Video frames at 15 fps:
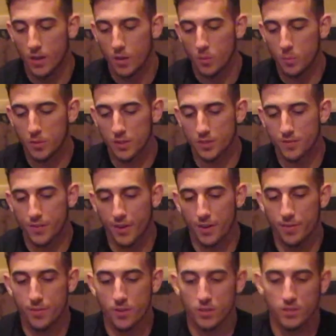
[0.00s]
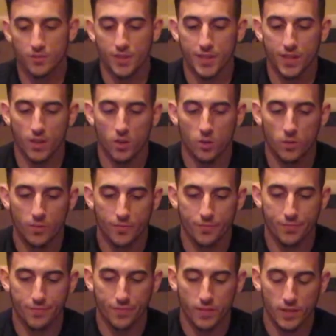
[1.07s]
But this very first video,
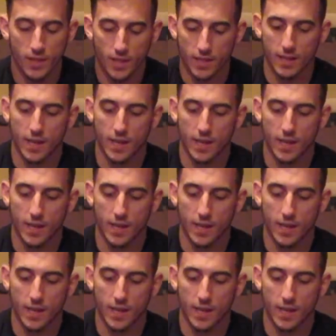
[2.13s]
getting